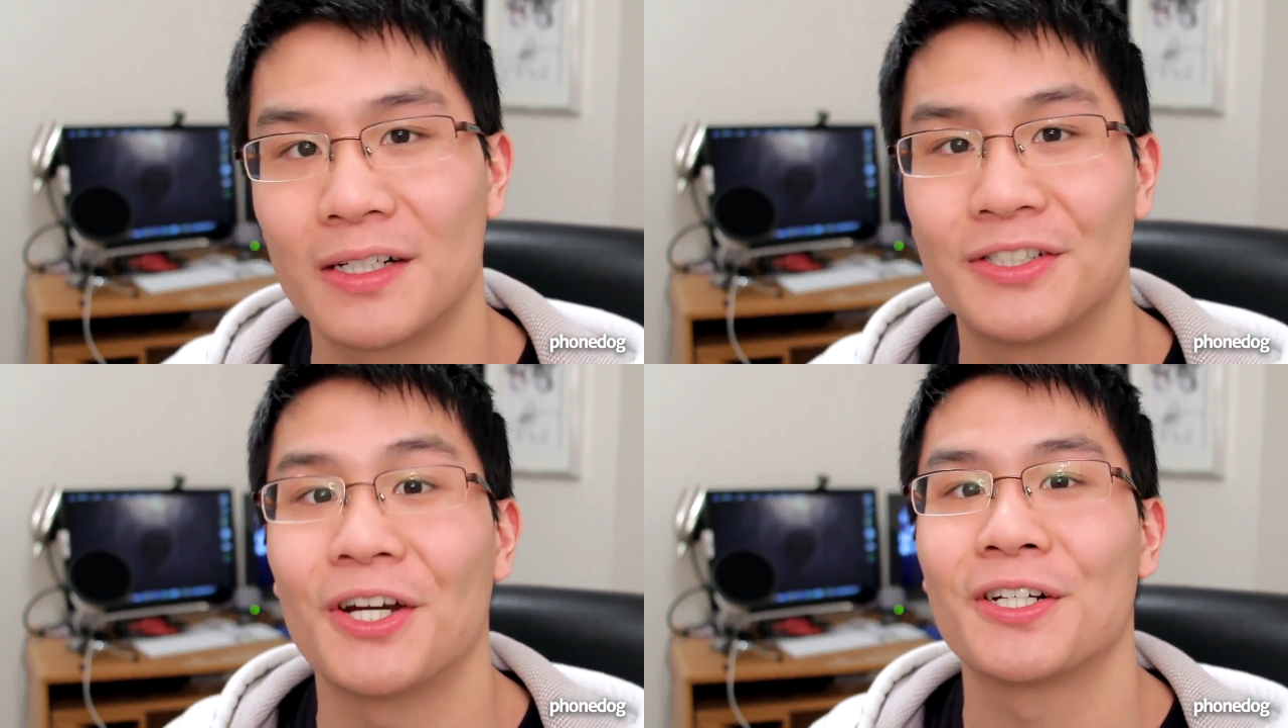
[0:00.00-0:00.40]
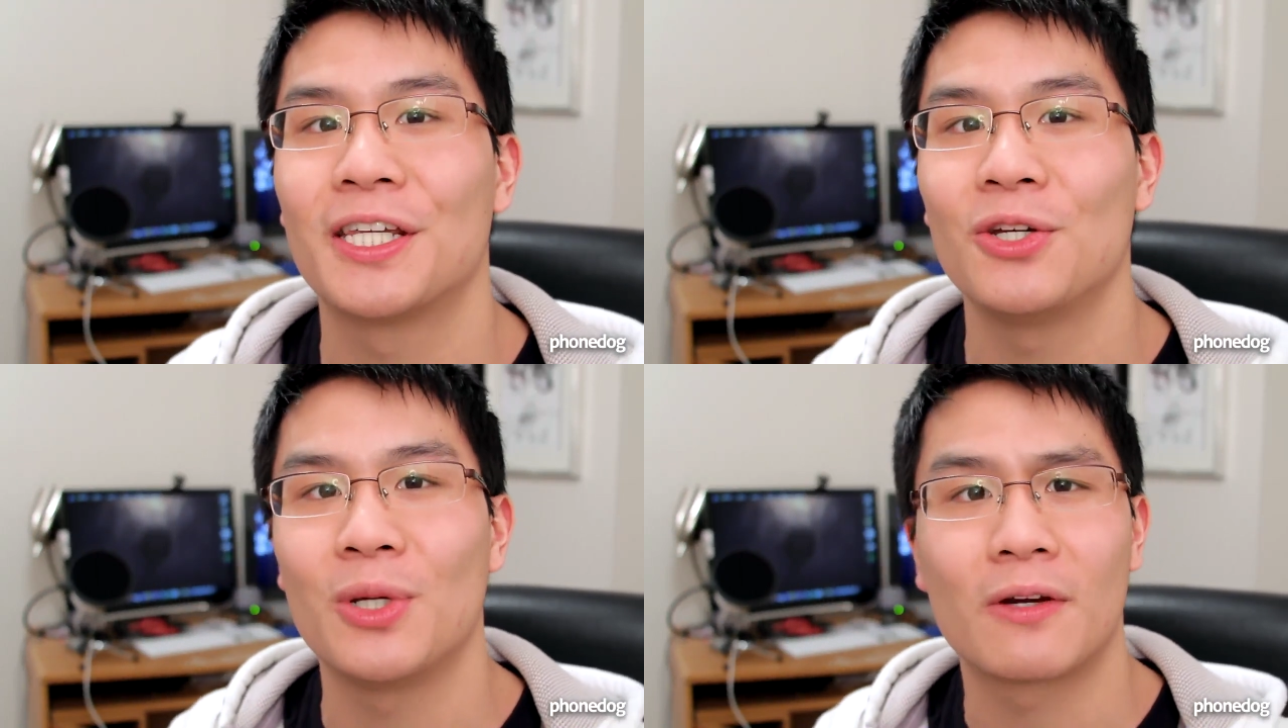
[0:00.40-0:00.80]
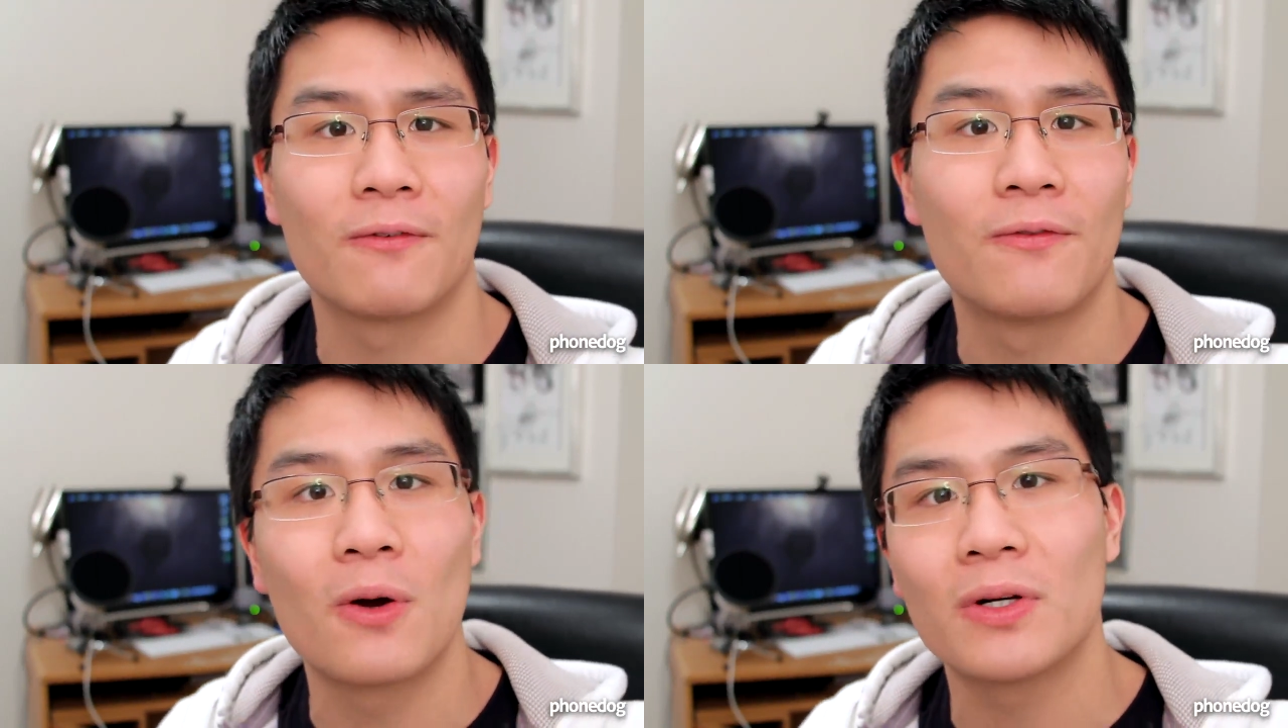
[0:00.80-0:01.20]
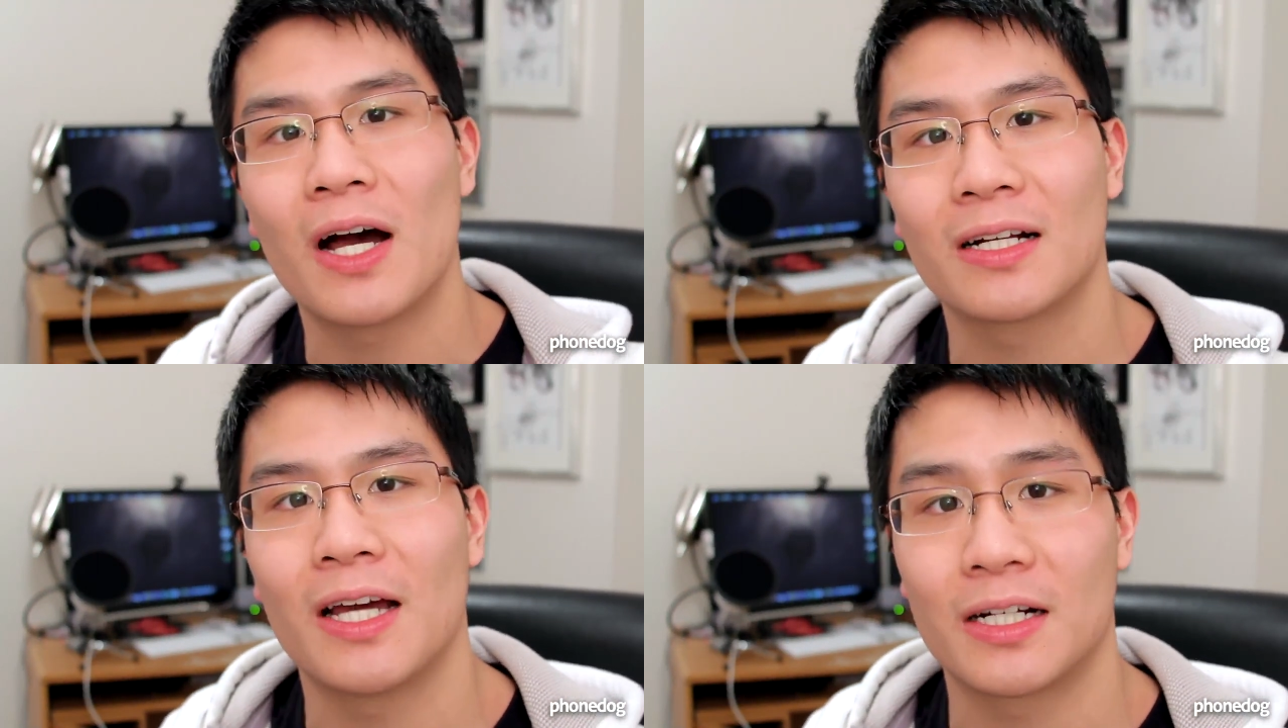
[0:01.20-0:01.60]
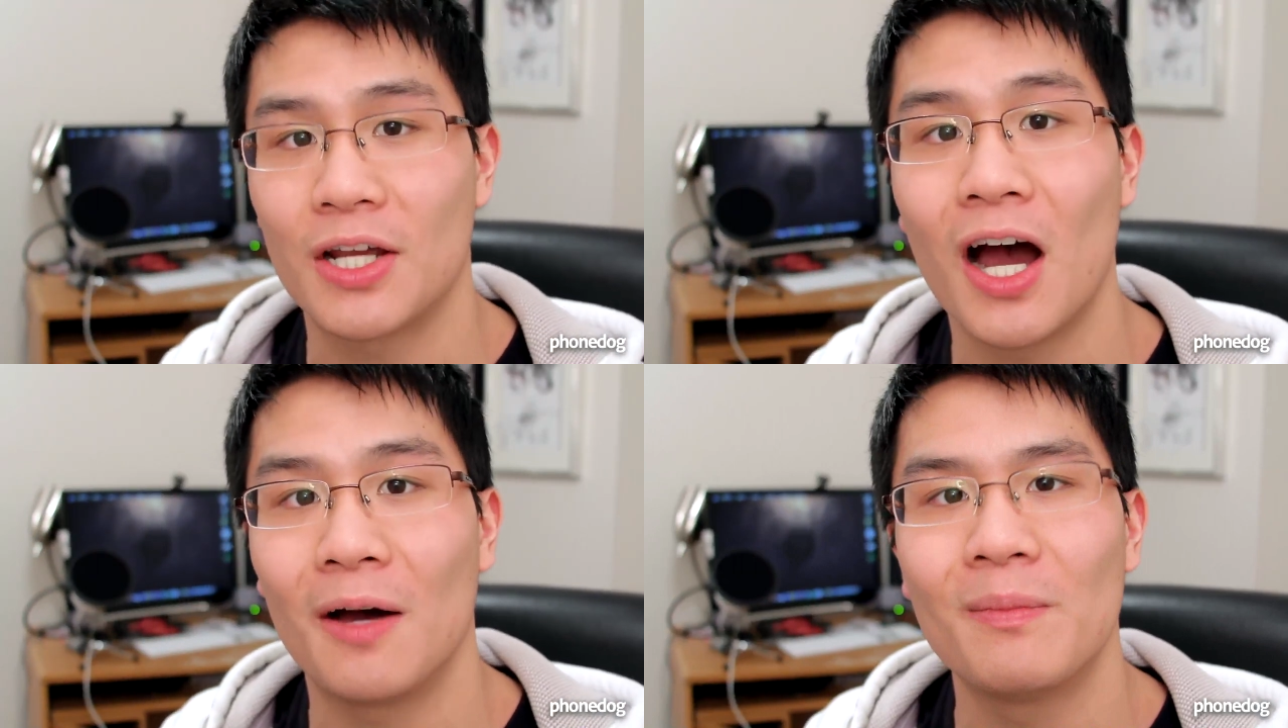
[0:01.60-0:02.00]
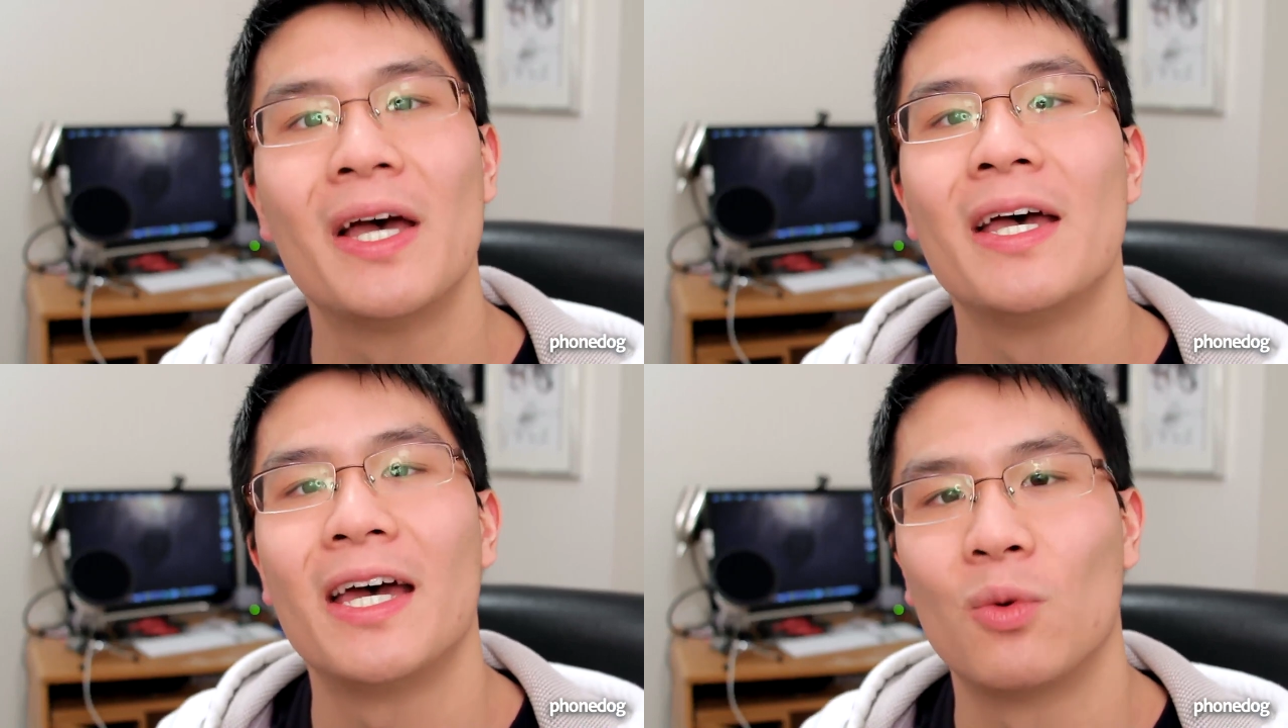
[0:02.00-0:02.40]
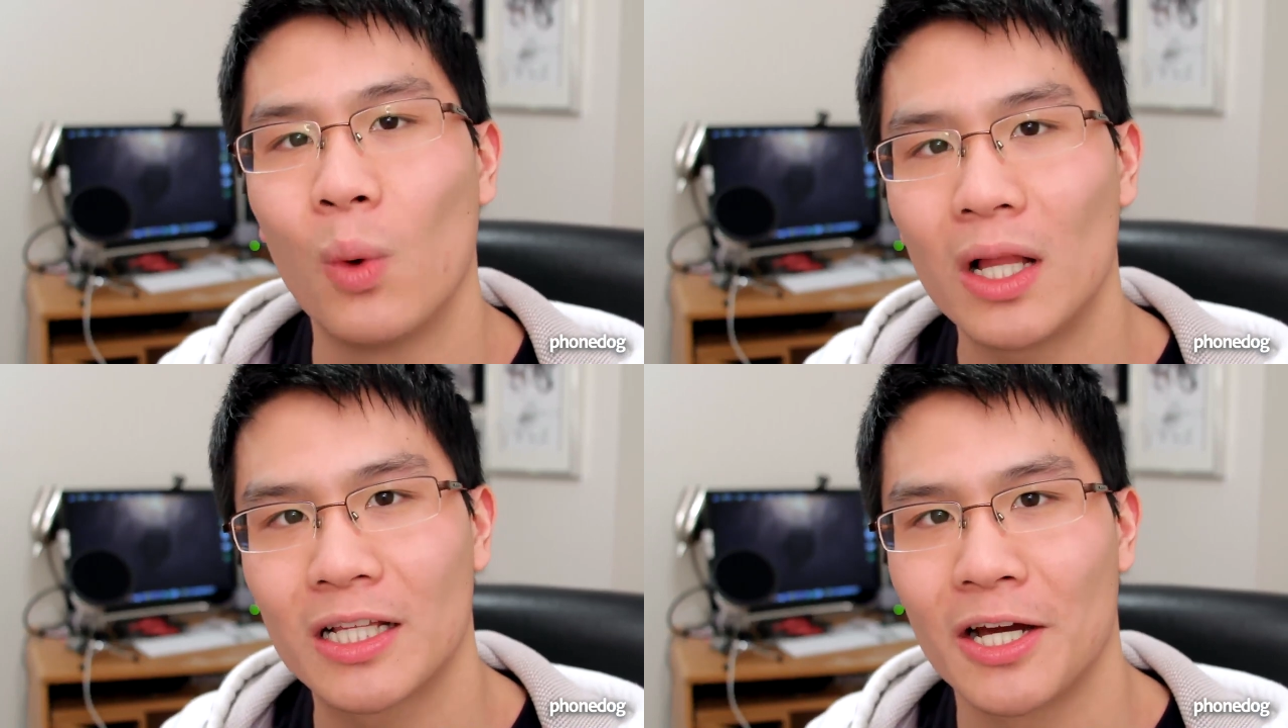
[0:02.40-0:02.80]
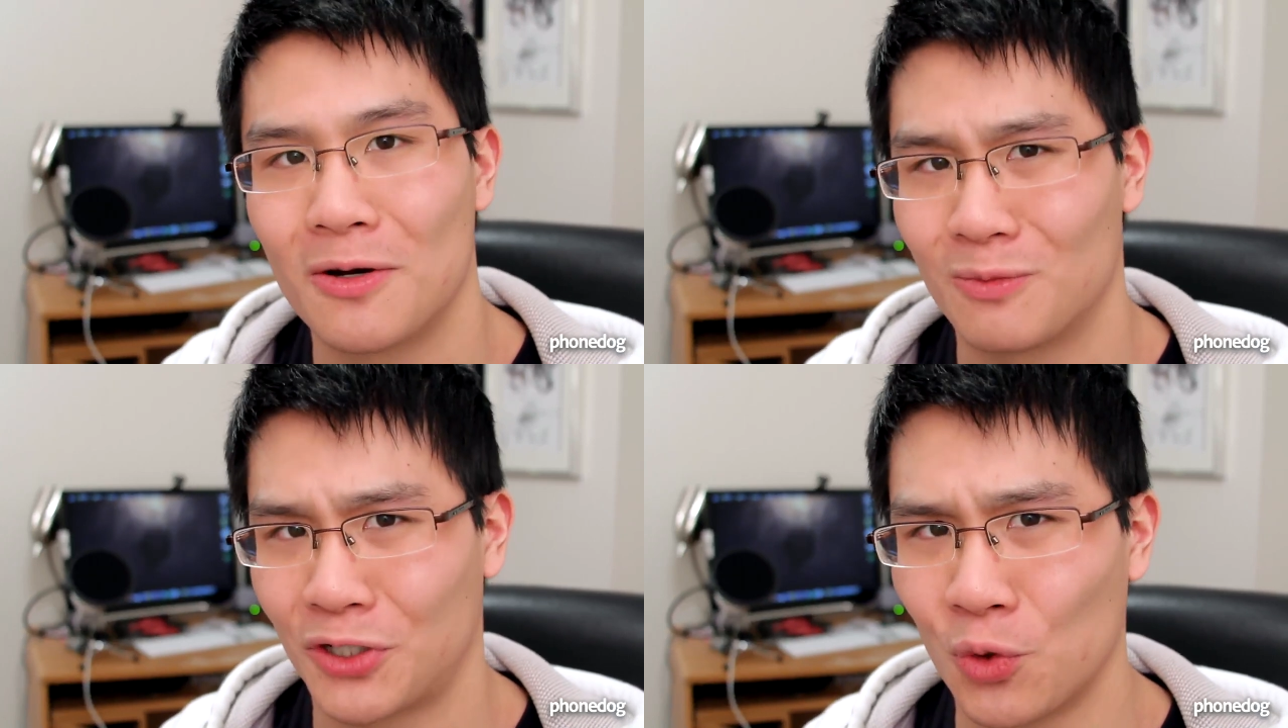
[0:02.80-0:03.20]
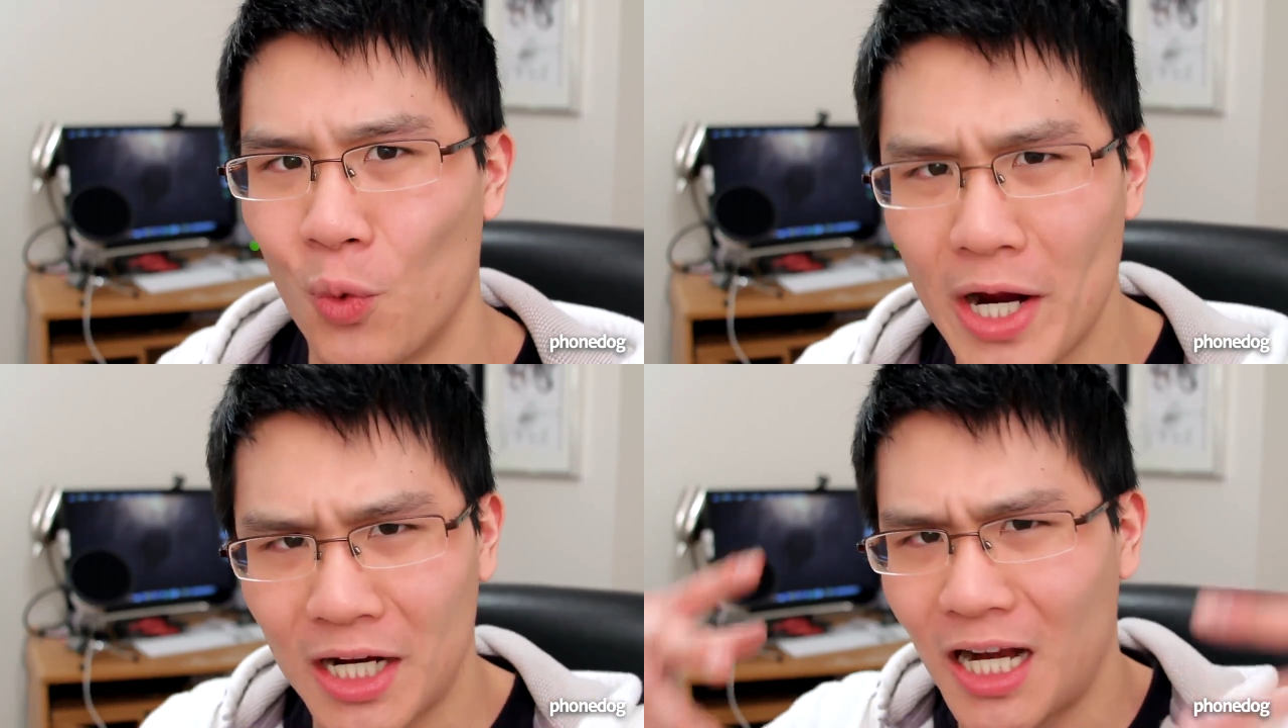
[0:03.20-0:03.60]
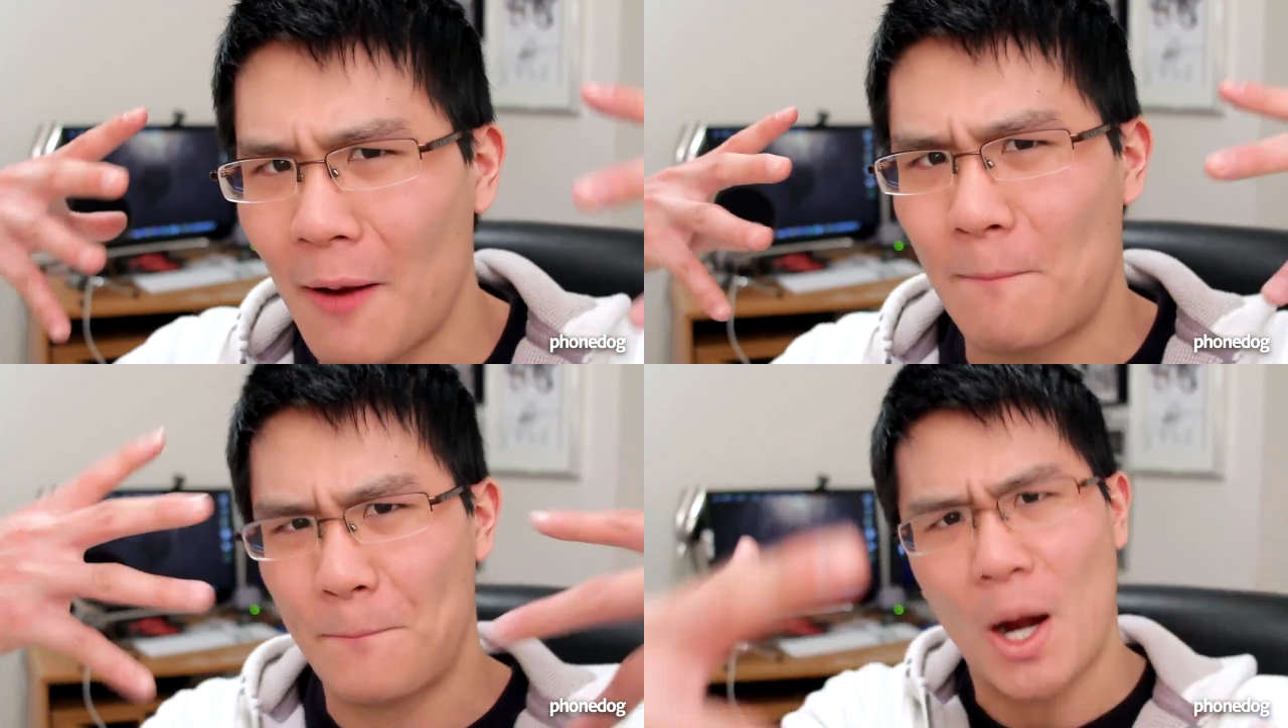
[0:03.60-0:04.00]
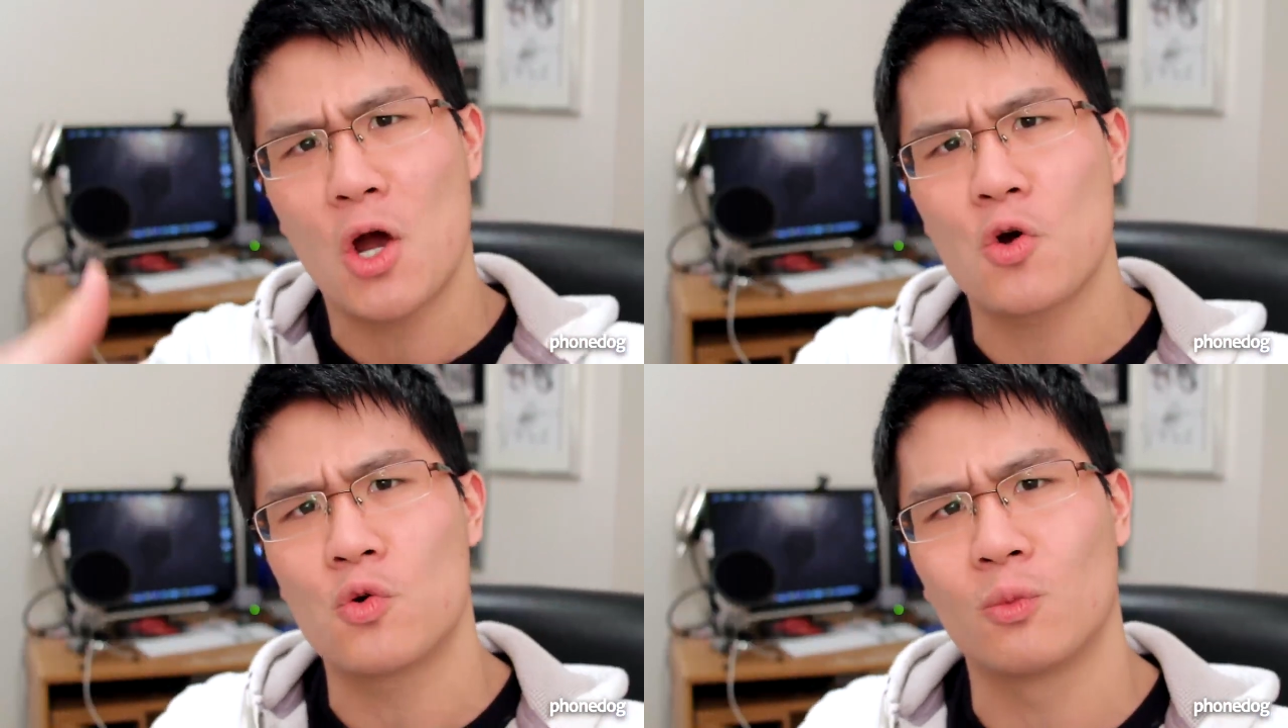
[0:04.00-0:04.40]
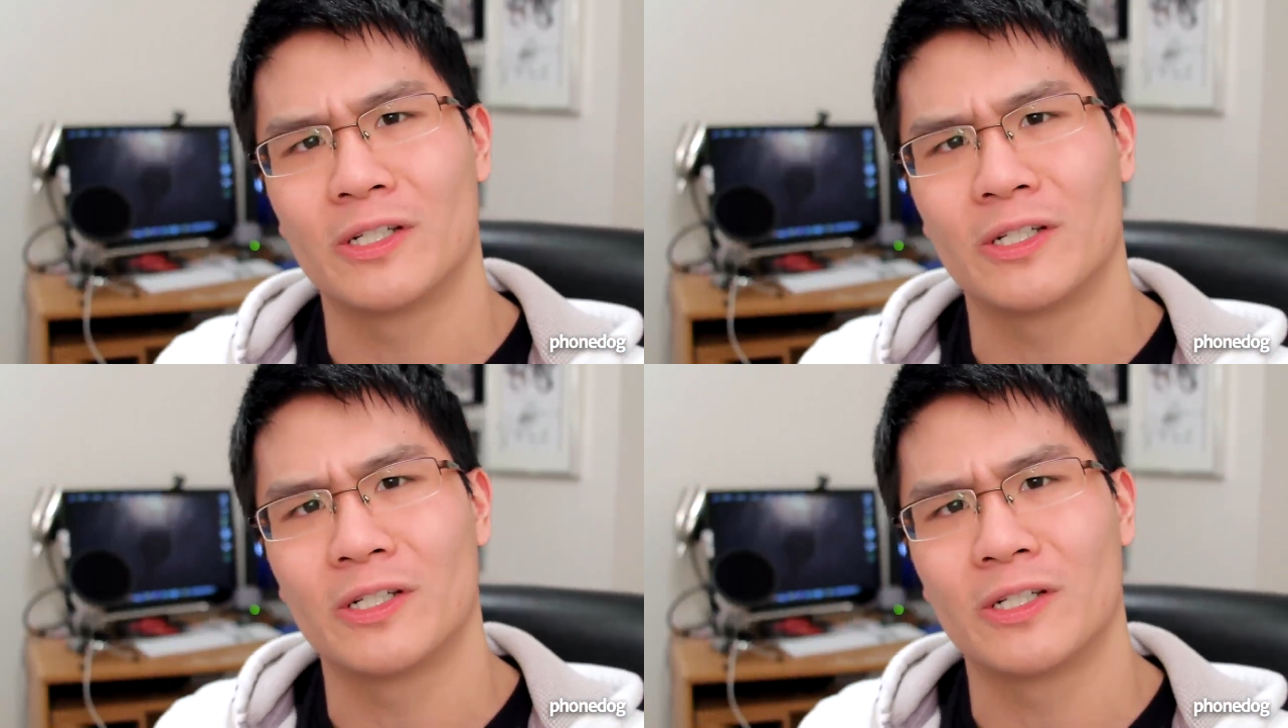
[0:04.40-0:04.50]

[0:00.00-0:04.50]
Jon Q here from PhoneDog.com and welcome to Where Clap Boom,